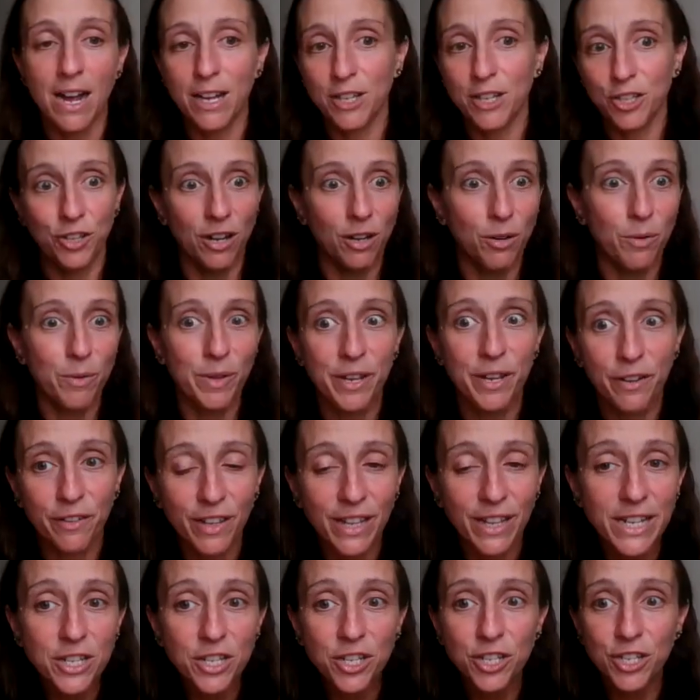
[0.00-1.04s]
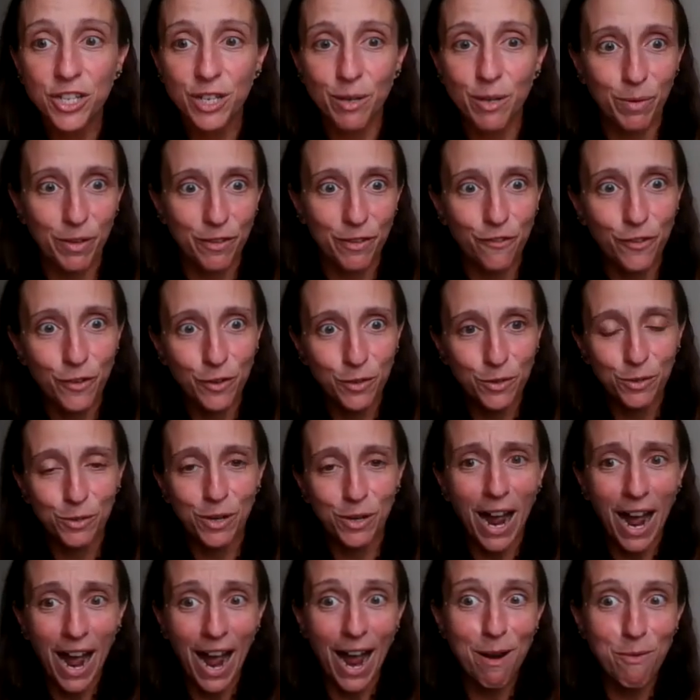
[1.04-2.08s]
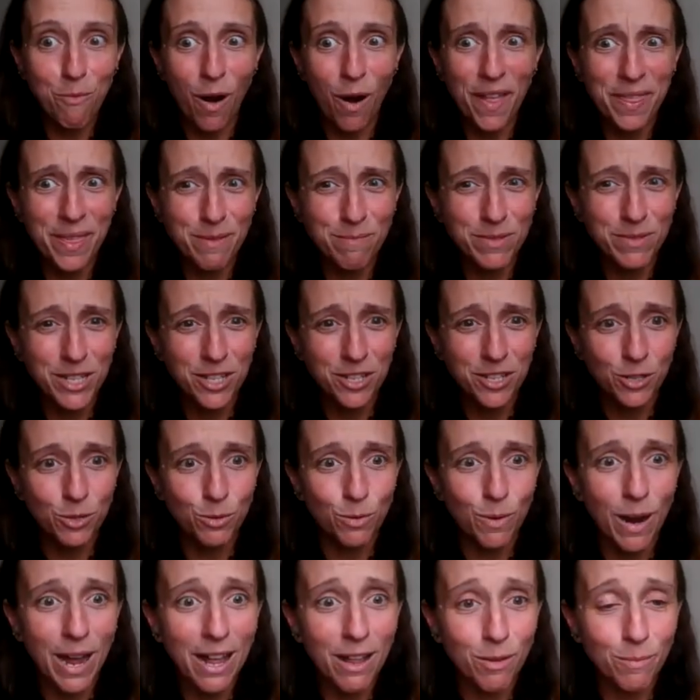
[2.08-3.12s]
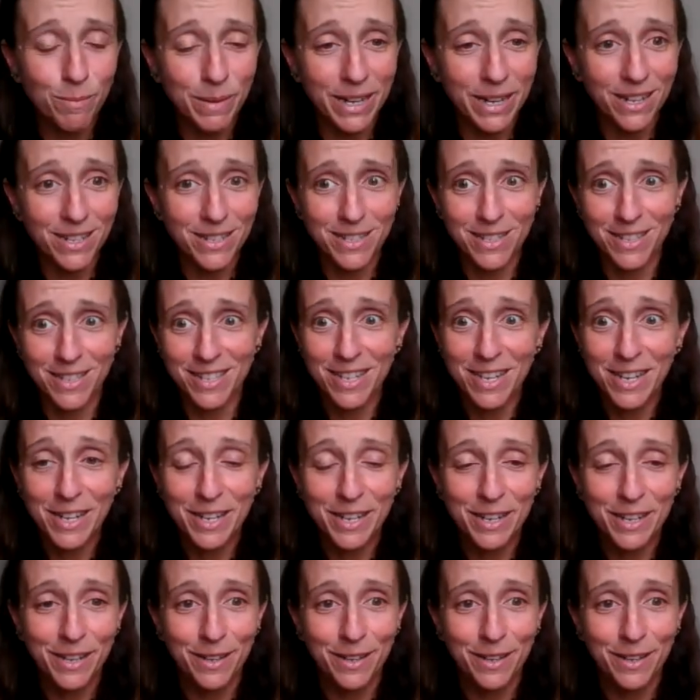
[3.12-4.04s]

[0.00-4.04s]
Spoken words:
struggle with their relationship with food, I want them to do well because